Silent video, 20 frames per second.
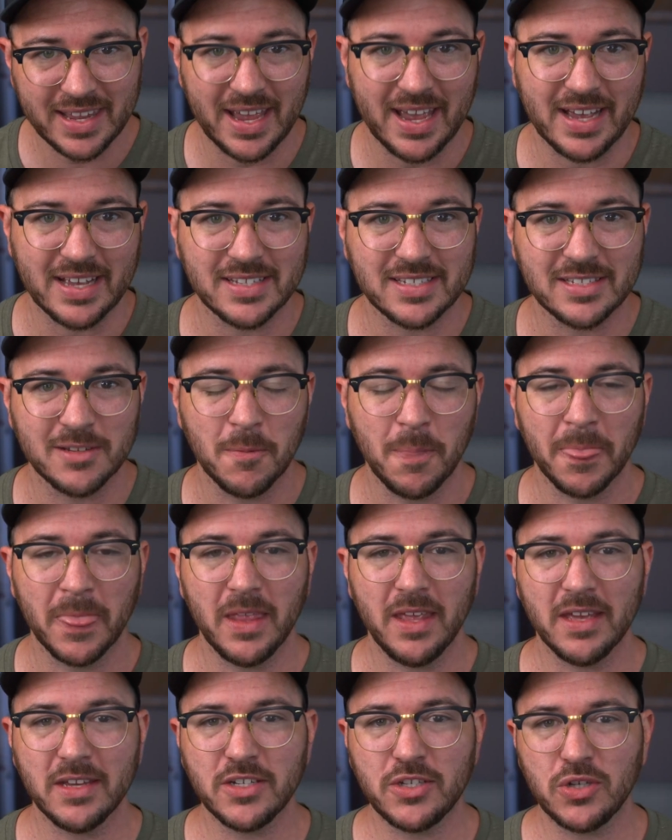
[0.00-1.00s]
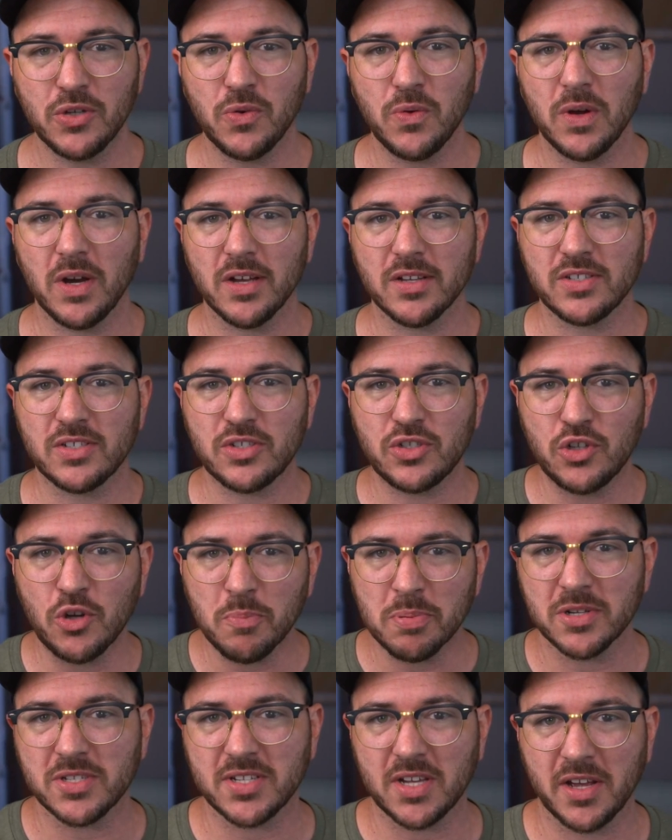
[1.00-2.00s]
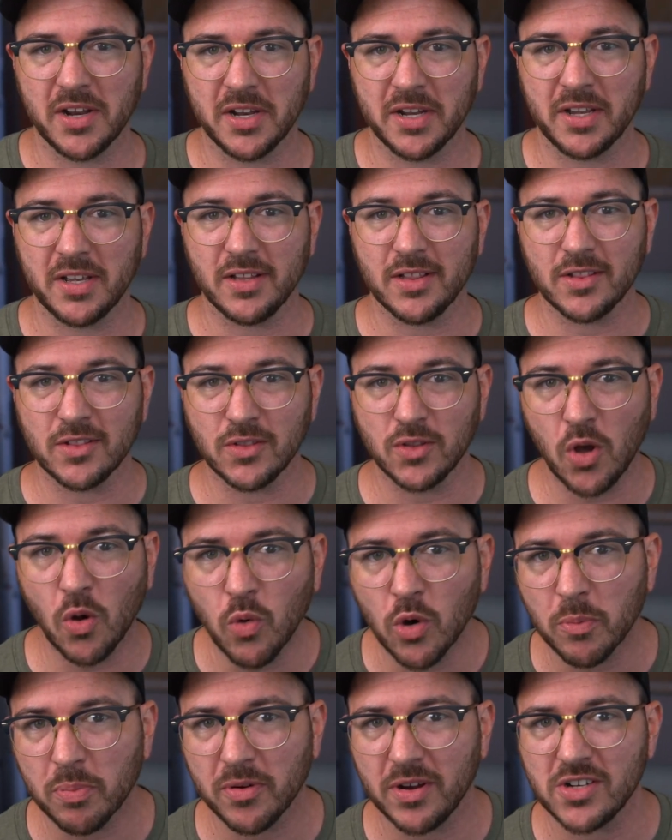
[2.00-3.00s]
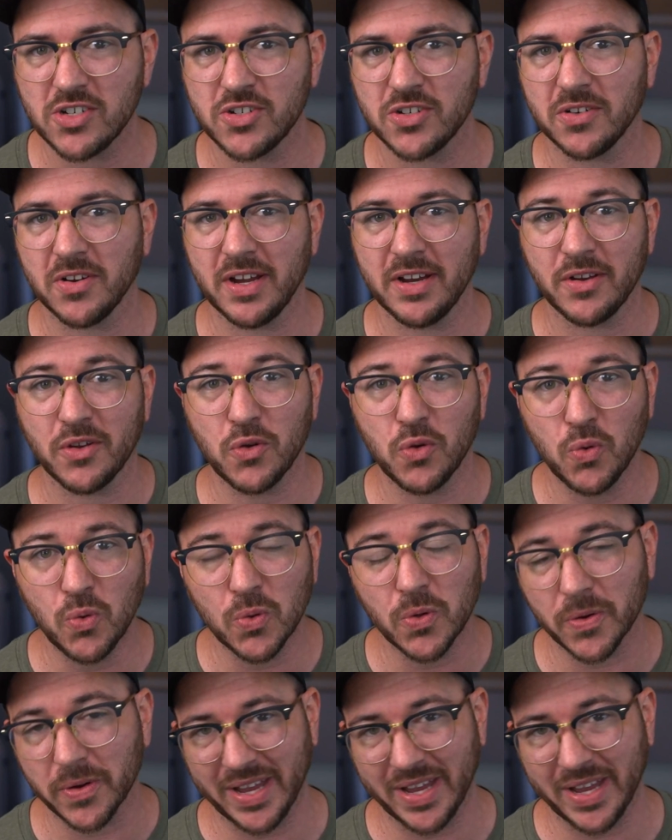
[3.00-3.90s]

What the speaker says: gas into a supersonic, lower pressure and cooler